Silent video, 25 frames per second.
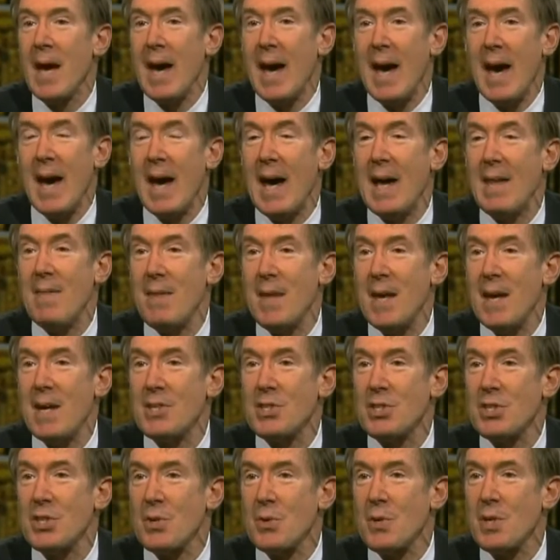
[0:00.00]
And the
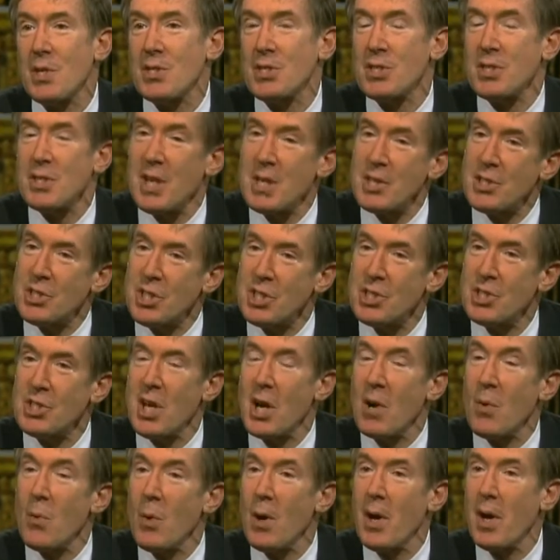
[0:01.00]
answer is let's just
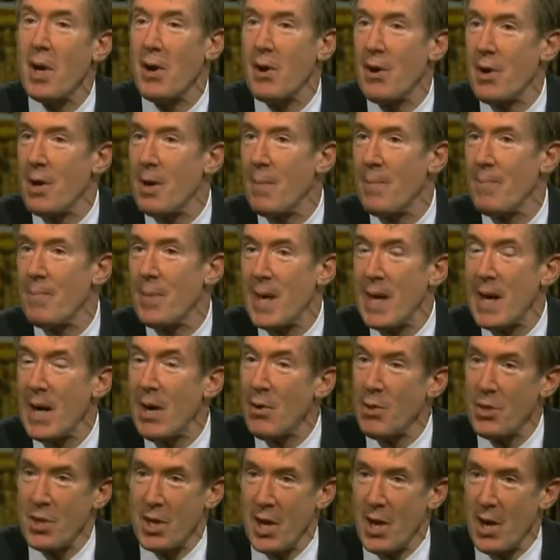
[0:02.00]
take one area,
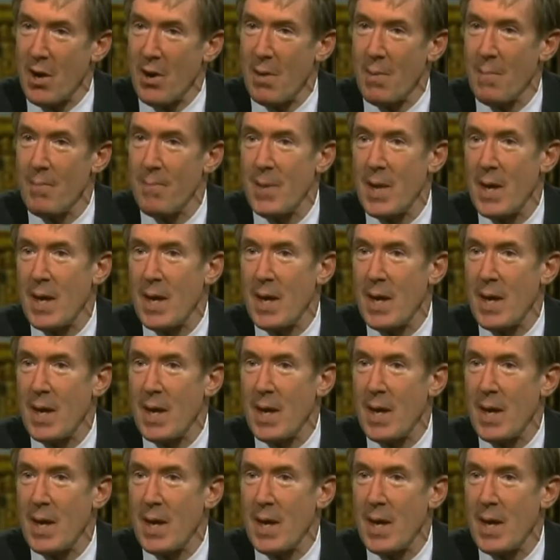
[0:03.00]
healthcare.